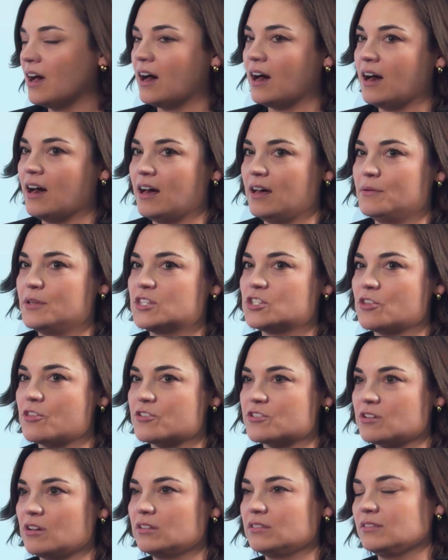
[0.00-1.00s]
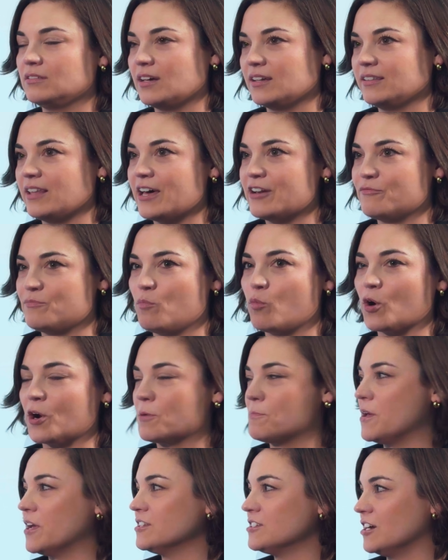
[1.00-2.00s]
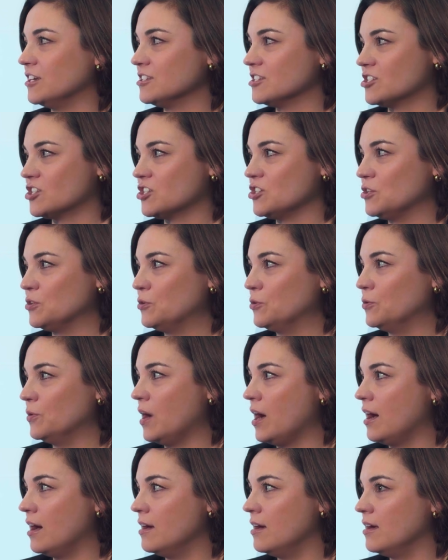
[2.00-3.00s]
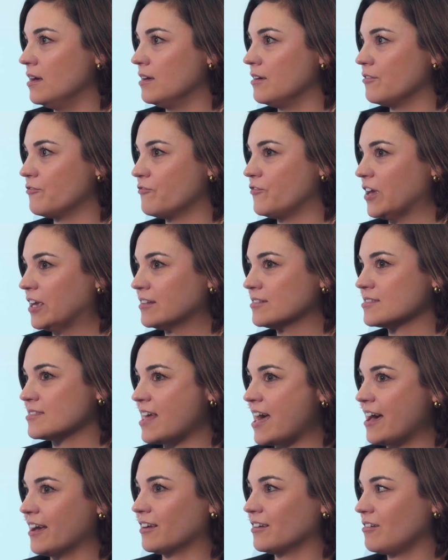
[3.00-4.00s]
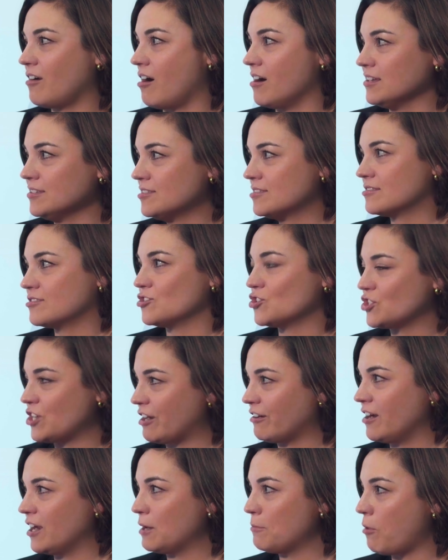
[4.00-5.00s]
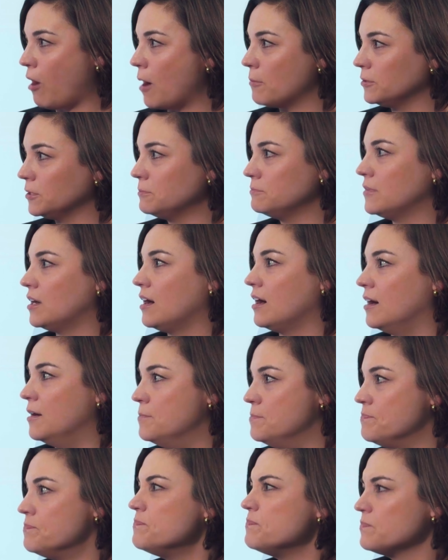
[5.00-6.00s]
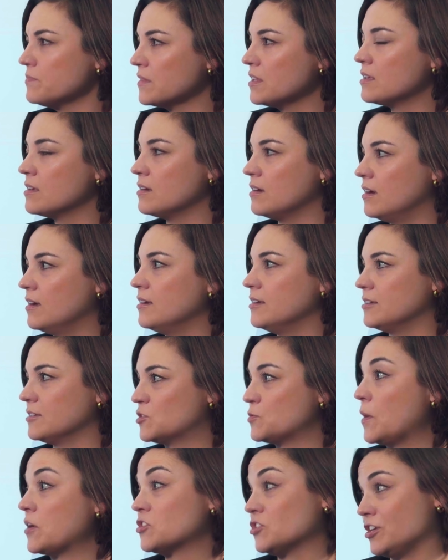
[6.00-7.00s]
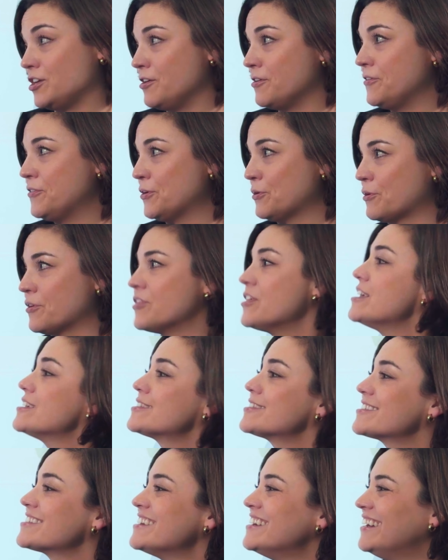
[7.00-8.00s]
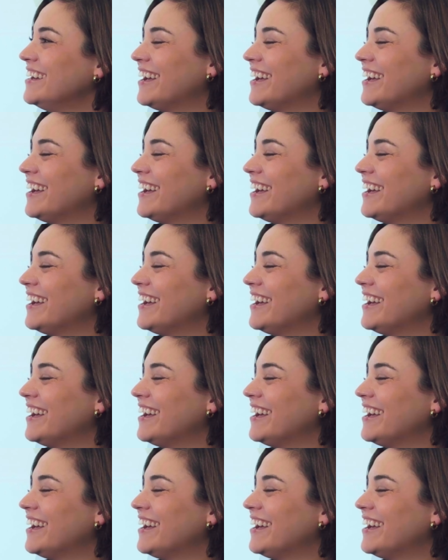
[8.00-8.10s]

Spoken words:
And so there's a lot of work being done to fix that cost sharing problem, especially here in the Northeast.